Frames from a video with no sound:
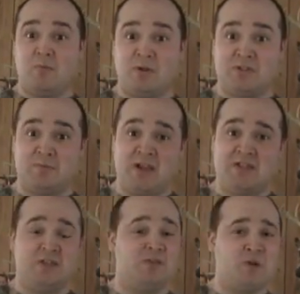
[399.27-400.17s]
What's
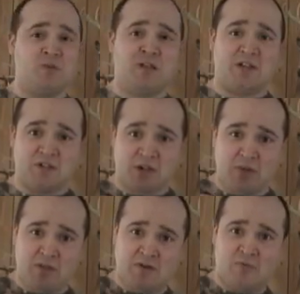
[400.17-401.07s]
amazing, does actually
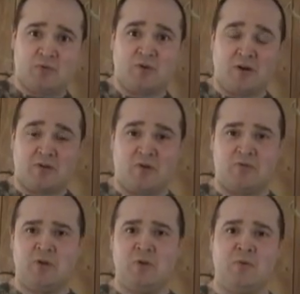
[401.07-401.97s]
come into a grunt call
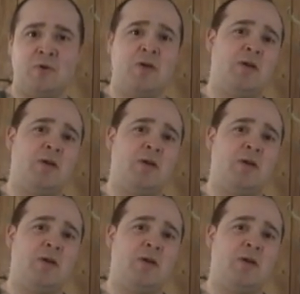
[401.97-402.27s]
too.